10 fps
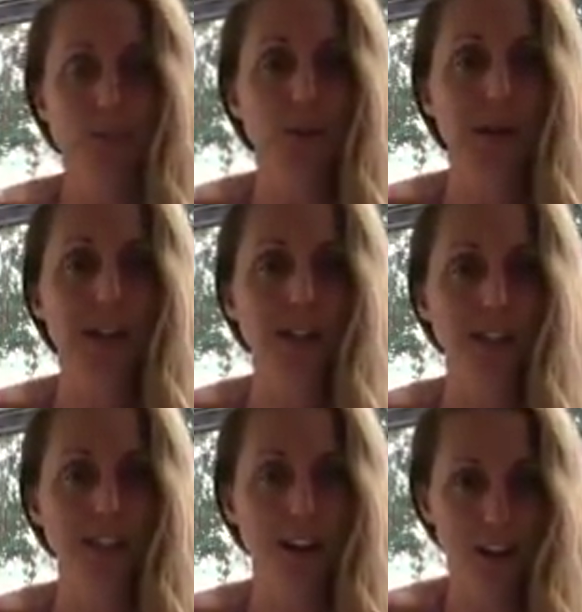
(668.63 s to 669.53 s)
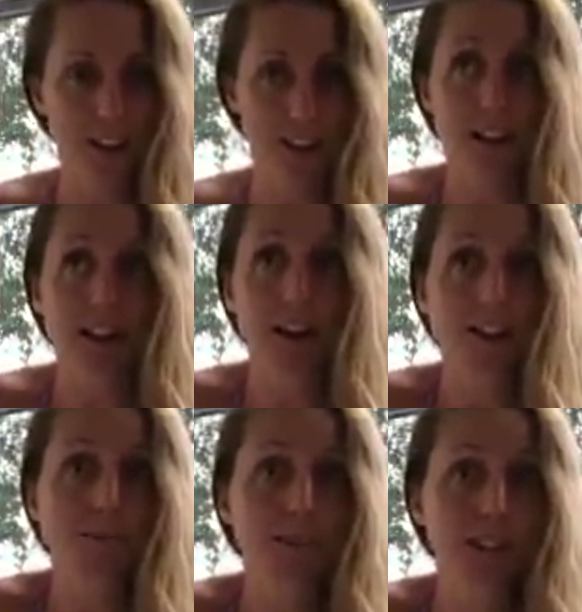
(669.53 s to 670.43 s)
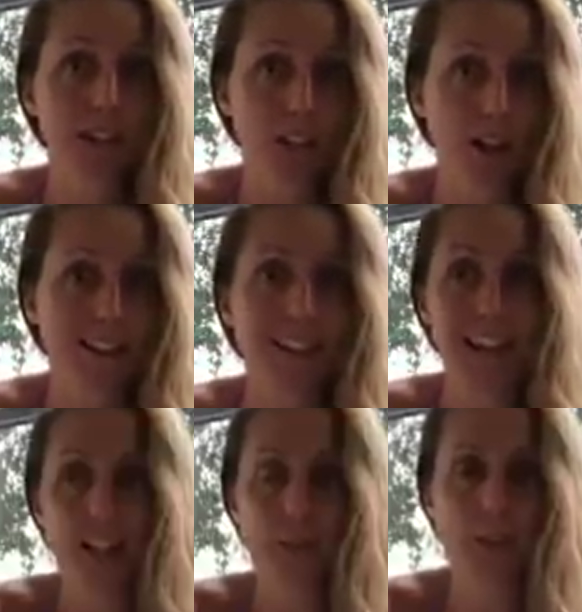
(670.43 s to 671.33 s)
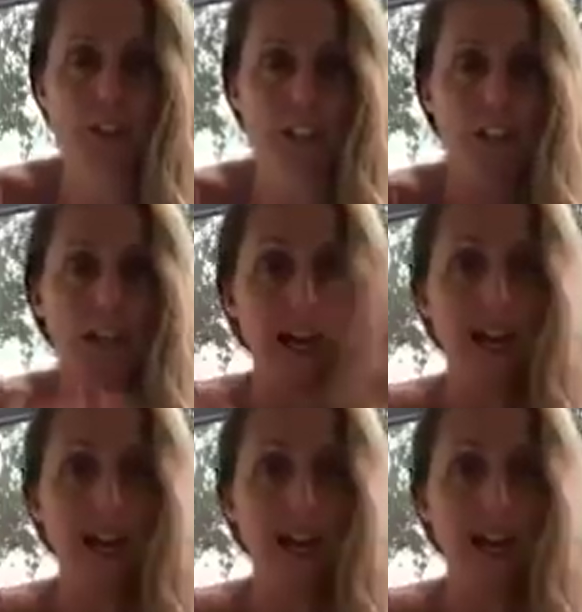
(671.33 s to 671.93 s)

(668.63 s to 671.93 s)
What about like customers and clients and community?